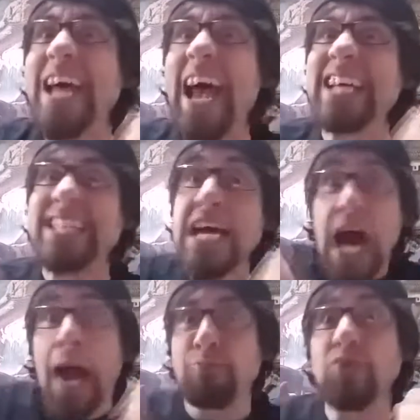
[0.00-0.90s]
ass.
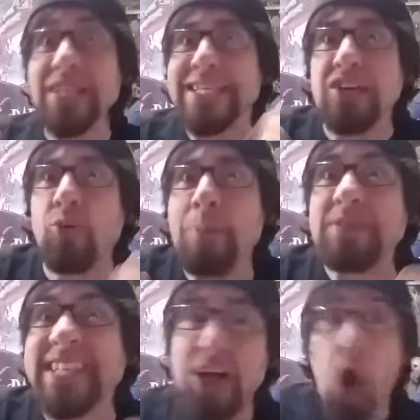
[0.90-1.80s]
I'm really gonna whip
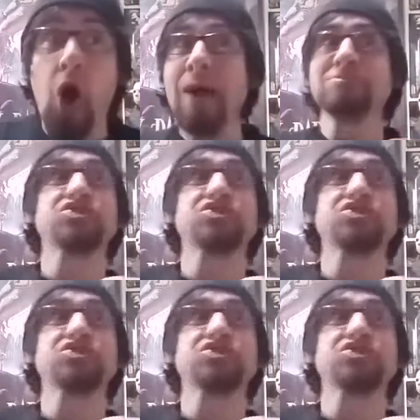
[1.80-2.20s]
his ass. Oh, I'm